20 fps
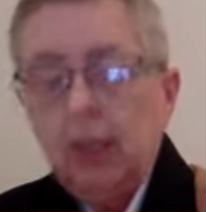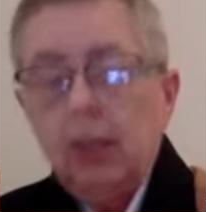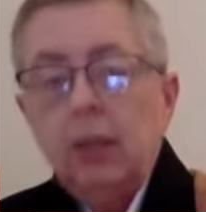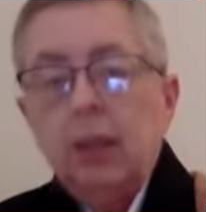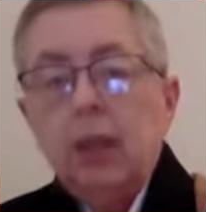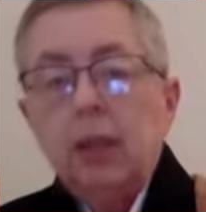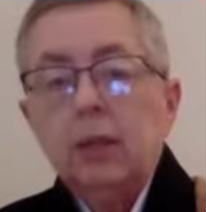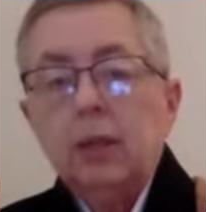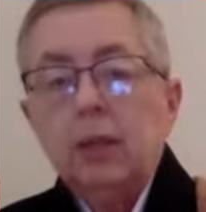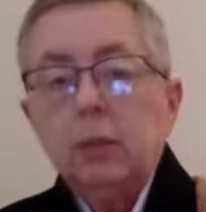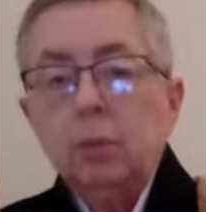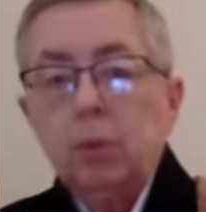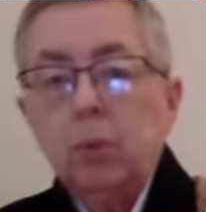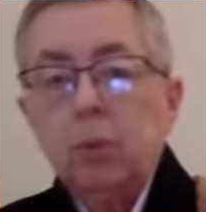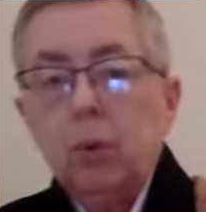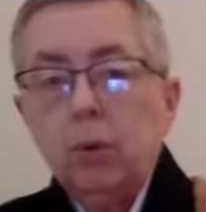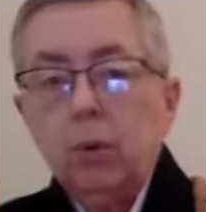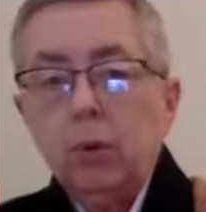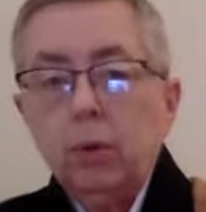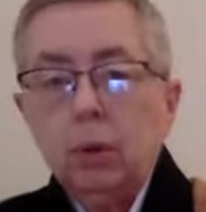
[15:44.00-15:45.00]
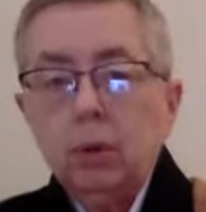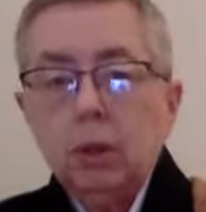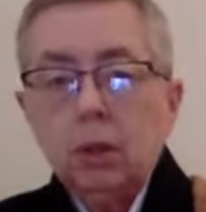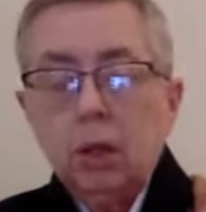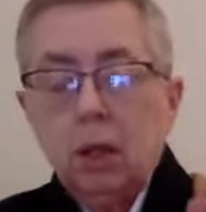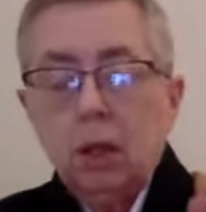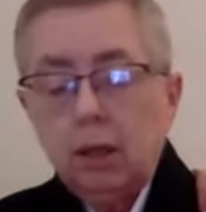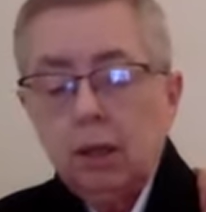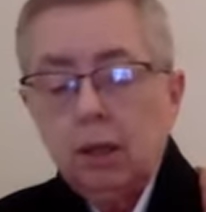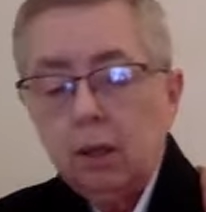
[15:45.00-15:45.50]
It's important to
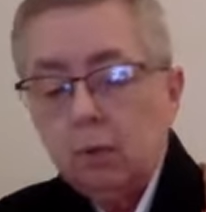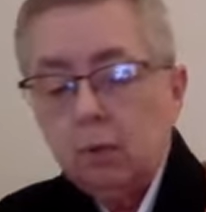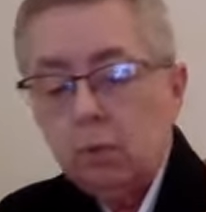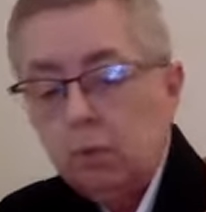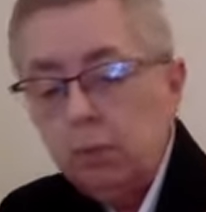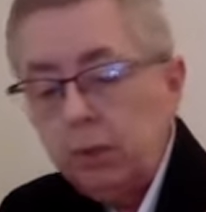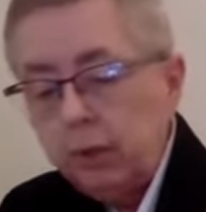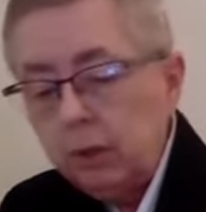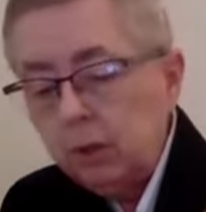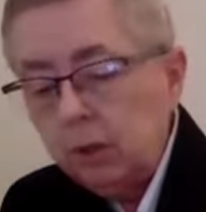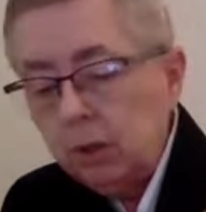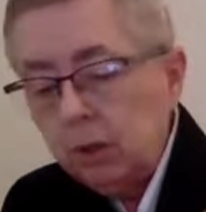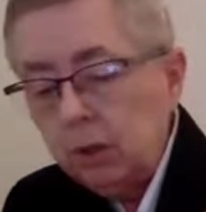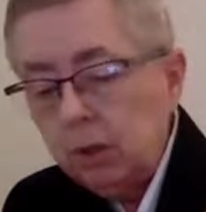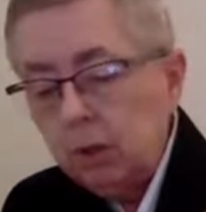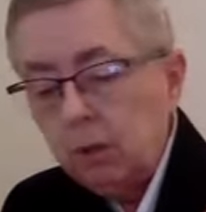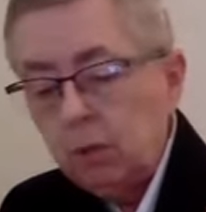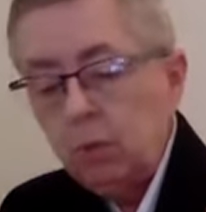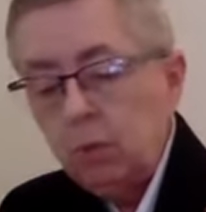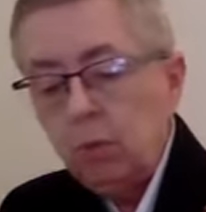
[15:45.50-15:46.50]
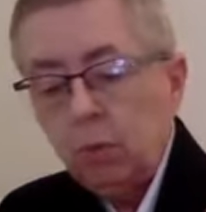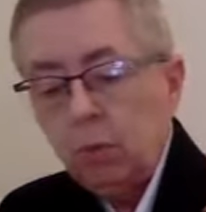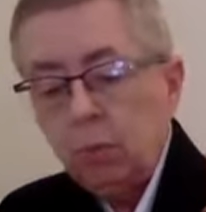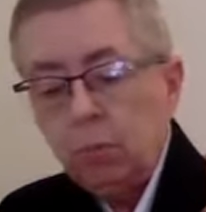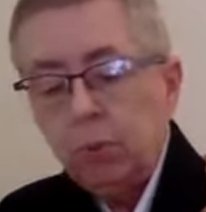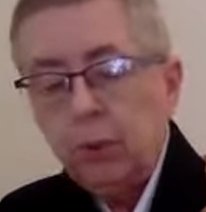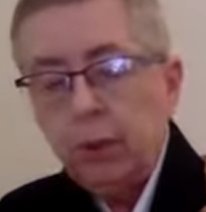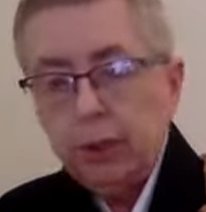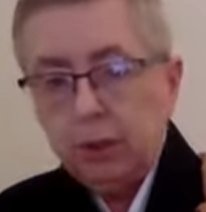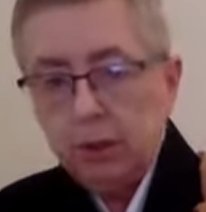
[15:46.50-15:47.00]
not get rigid or
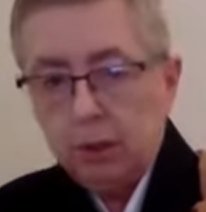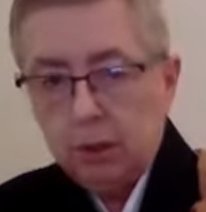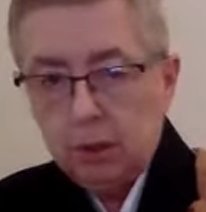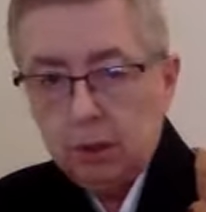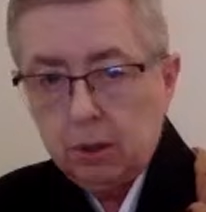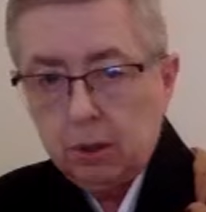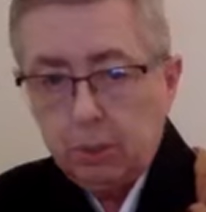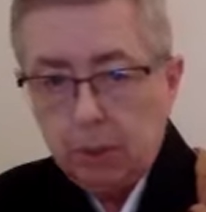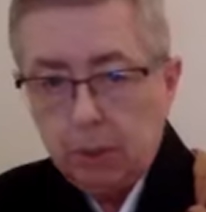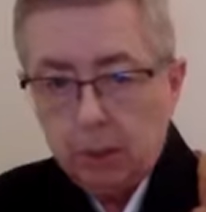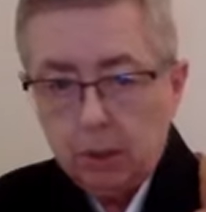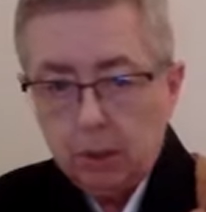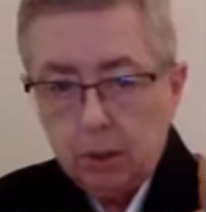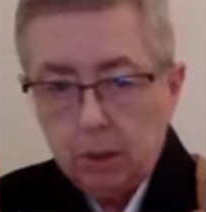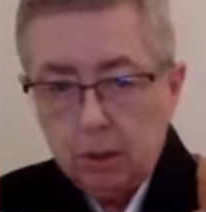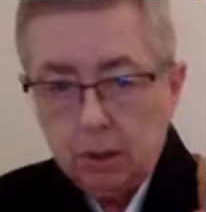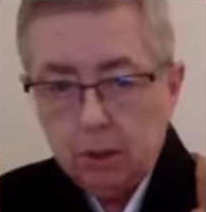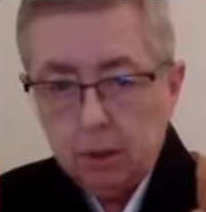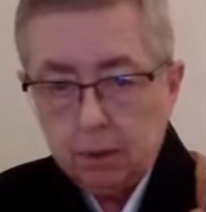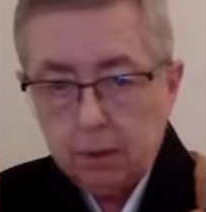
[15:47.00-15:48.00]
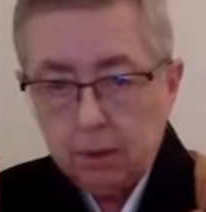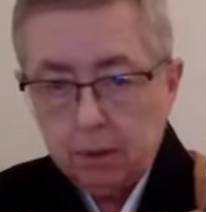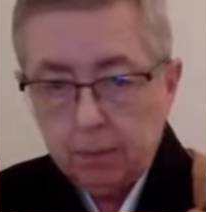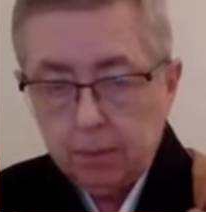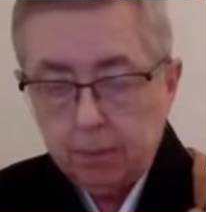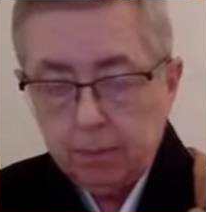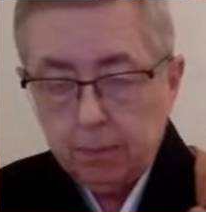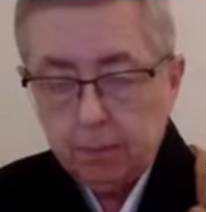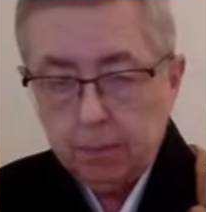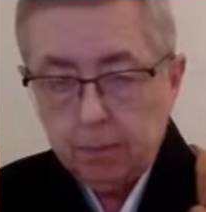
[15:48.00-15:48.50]
precious about this,
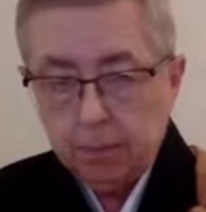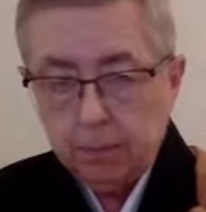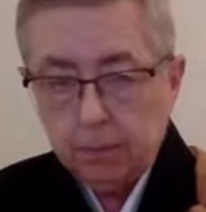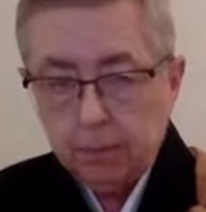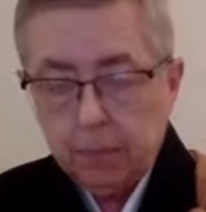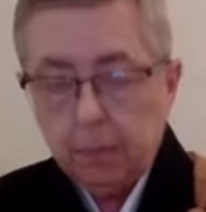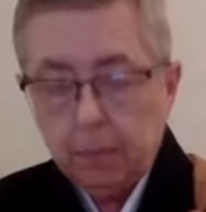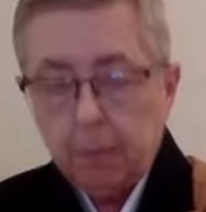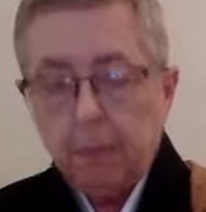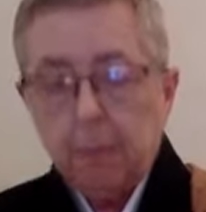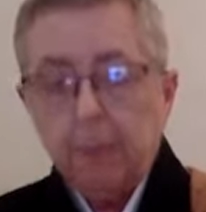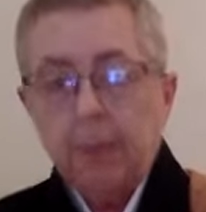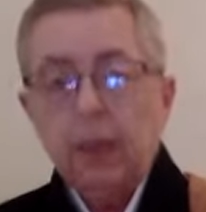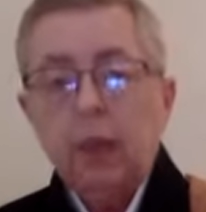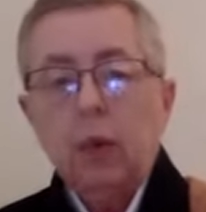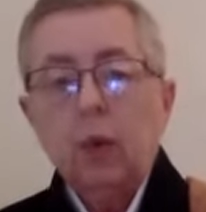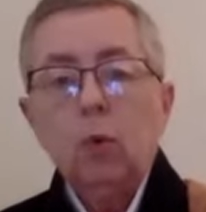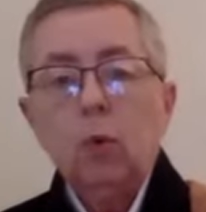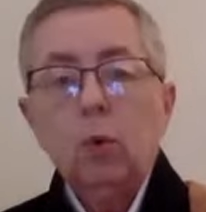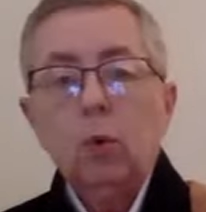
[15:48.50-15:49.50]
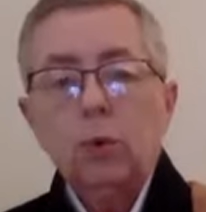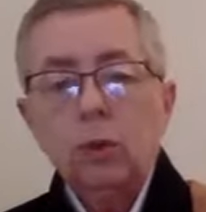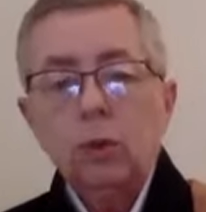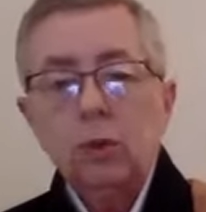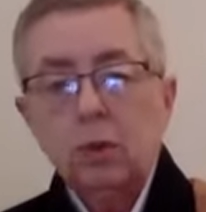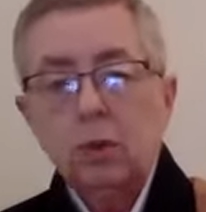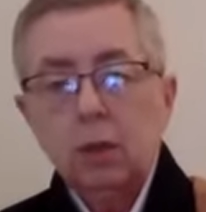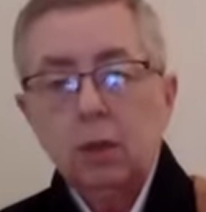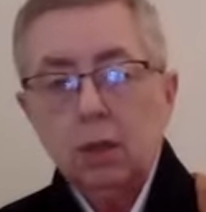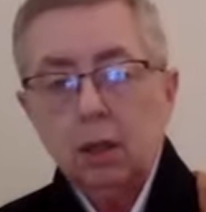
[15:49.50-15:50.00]
or to
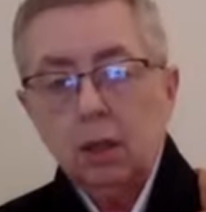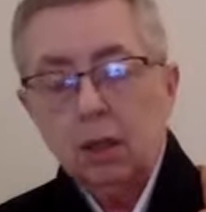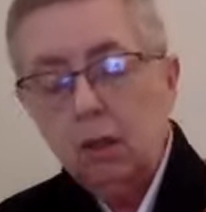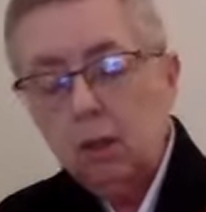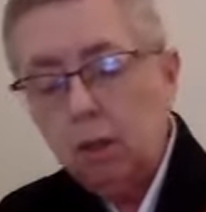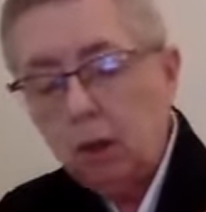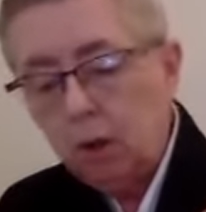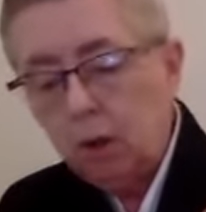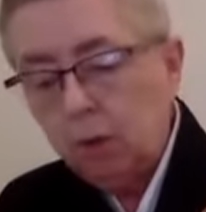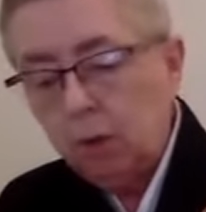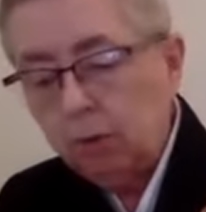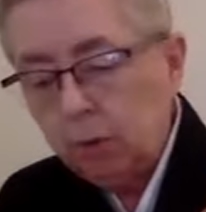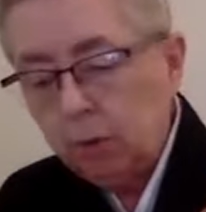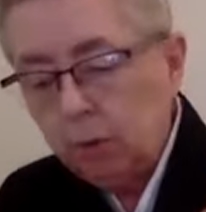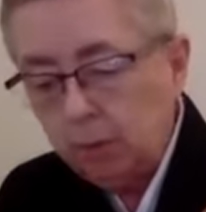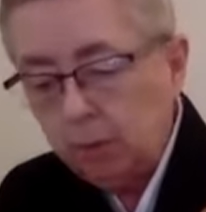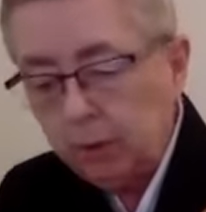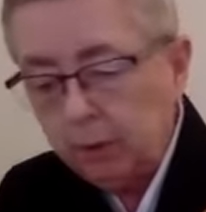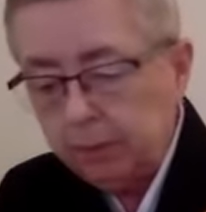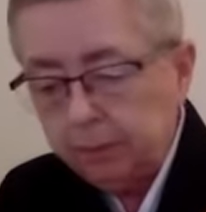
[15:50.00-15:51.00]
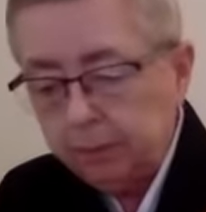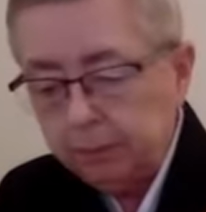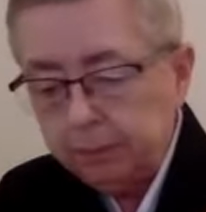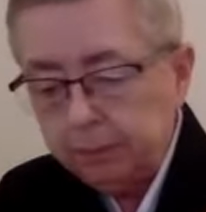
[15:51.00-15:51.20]
sink into overwhelm.